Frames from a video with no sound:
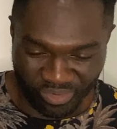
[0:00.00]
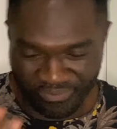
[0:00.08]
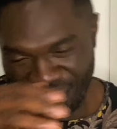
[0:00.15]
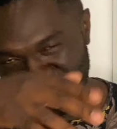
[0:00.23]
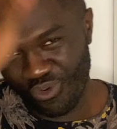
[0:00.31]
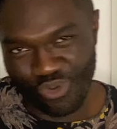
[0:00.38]

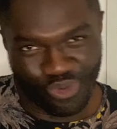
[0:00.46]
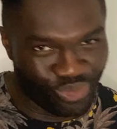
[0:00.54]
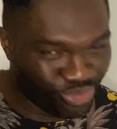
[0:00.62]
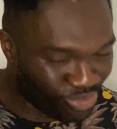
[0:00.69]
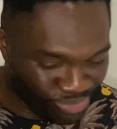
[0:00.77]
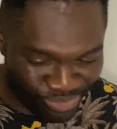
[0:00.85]

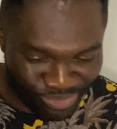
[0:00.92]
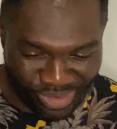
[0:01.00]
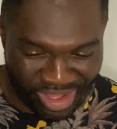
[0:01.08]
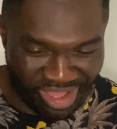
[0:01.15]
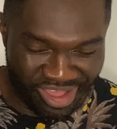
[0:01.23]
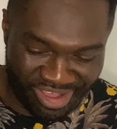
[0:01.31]

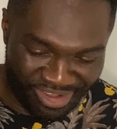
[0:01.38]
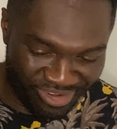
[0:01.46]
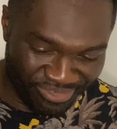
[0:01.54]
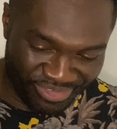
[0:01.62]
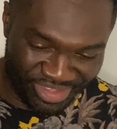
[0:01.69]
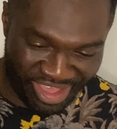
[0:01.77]

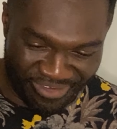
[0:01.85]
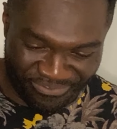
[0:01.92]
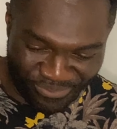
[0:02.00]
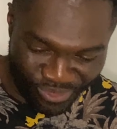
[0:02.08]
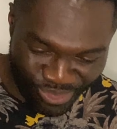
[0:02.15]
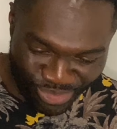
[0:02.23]
fall,
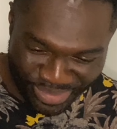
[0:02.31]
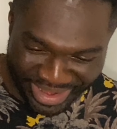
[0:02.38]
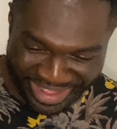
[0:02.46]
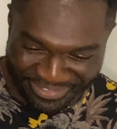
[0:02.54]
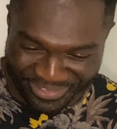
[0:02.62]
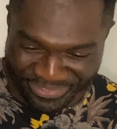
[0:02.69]
fall,
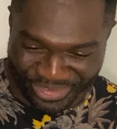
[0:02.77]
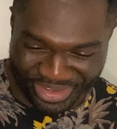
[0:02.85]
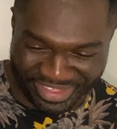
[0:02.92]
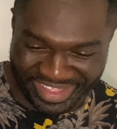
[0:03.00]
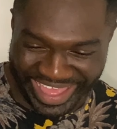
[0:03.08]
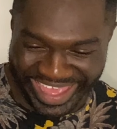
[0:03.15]
whatever, if you're in
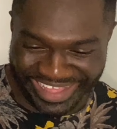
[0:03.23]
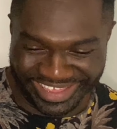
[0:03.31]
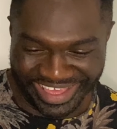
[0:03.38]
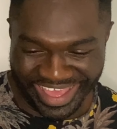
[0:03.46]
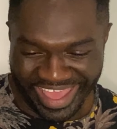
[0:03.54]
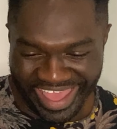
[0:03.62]
the States.